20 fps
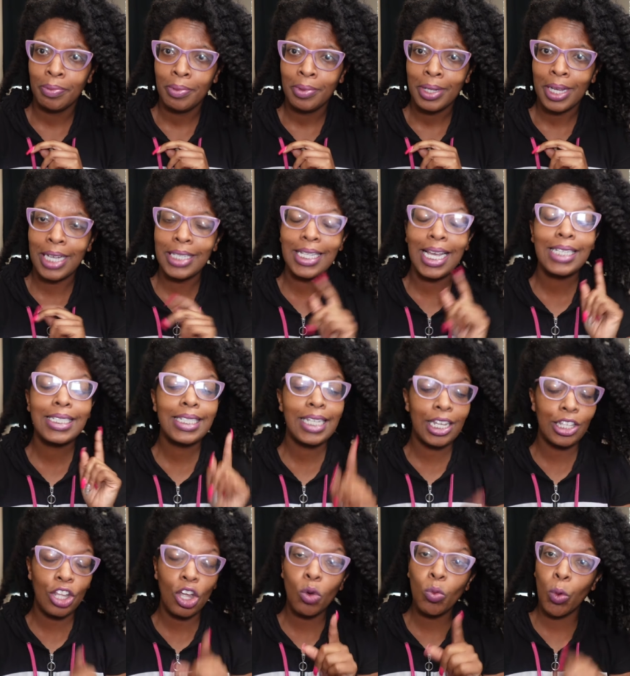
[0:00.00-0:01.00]
because they
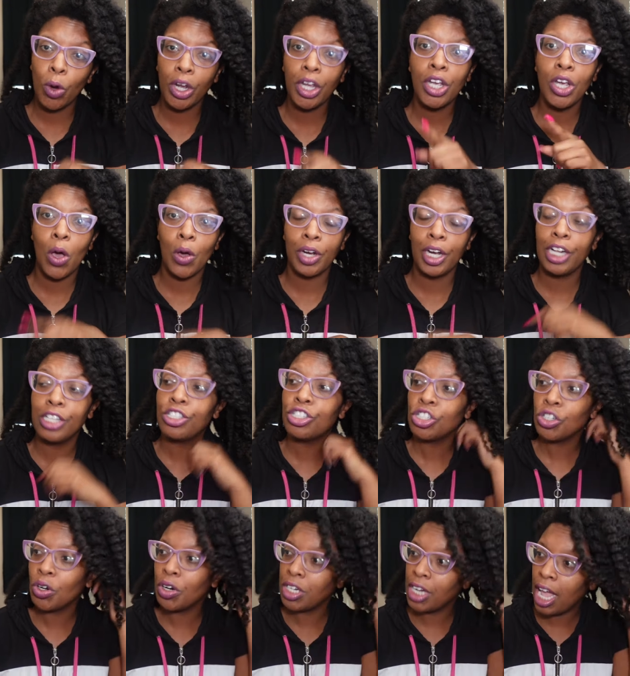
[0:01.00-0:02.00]
said they're working on it. And
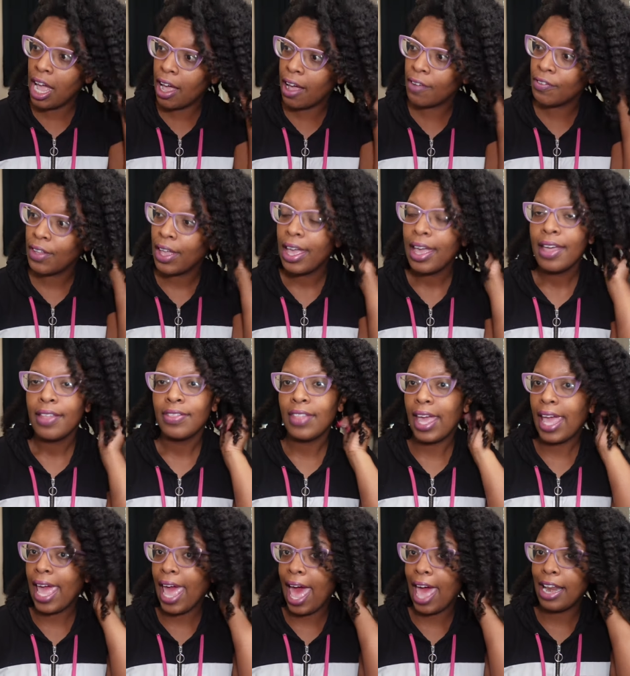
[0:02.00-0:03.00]
sure enough,
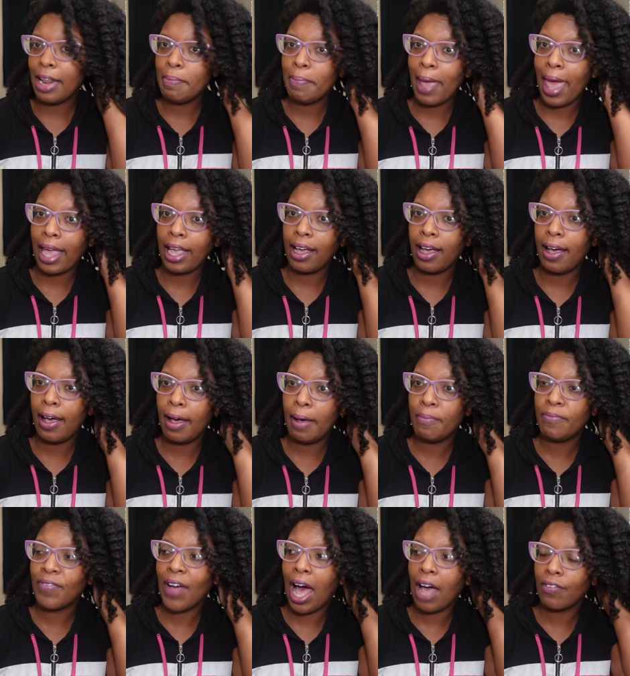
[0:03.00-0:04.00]
they had it back
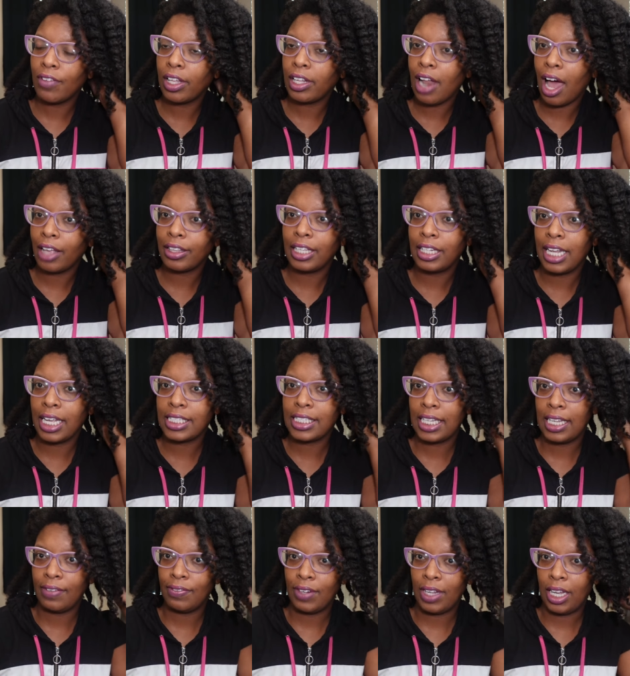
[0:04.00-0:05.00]
up five o'clock the next
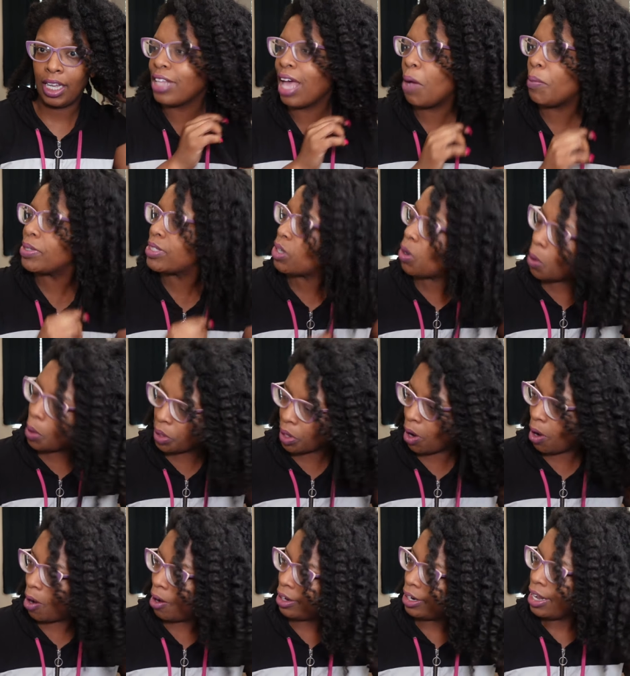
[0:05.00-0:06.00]
evening. That was going
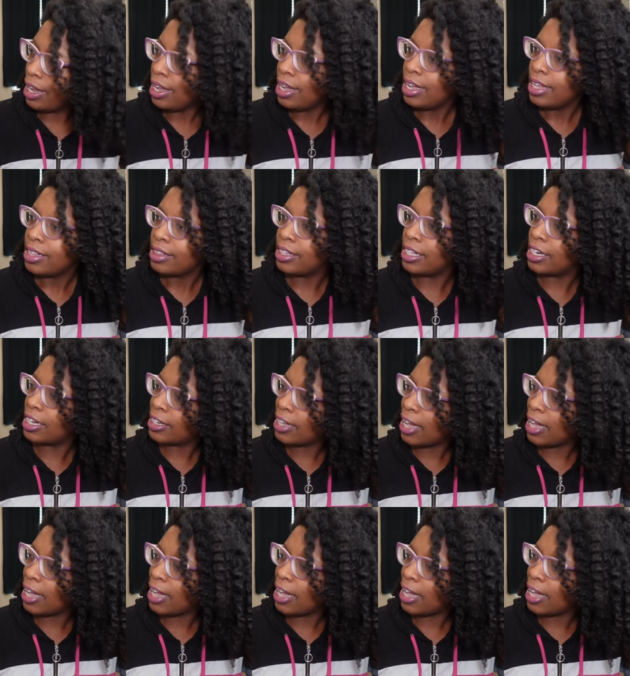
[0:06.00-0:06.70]
on. Then a